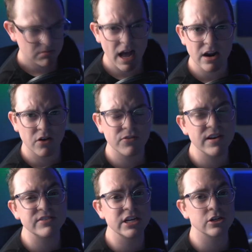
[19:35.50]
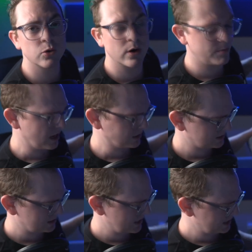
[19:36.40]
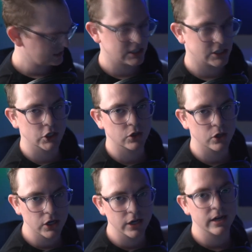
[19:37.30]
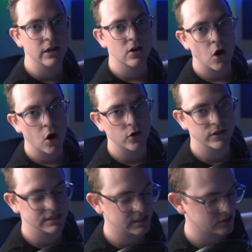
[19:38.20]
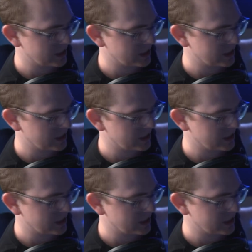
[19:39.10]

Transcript: I don't know, $15 or $20. And it's still good all these years